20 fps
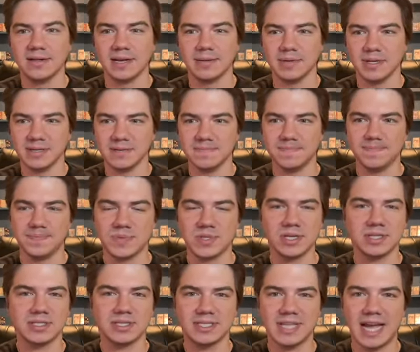I mean,
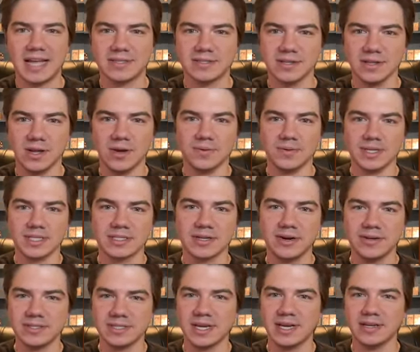just stats alone, this
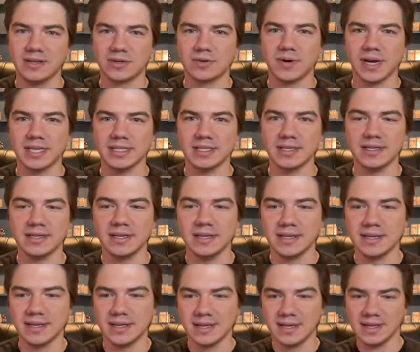card's kind of crazy.
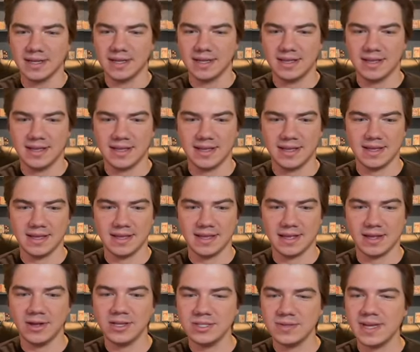
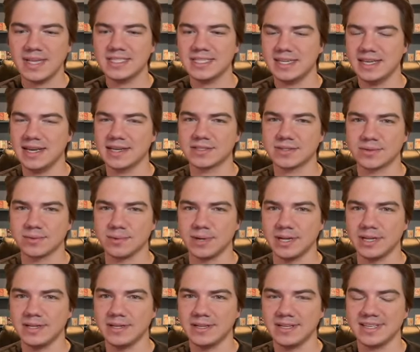It also has
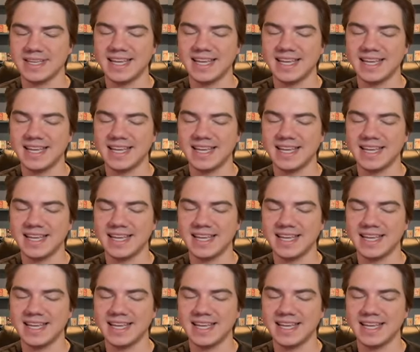EX3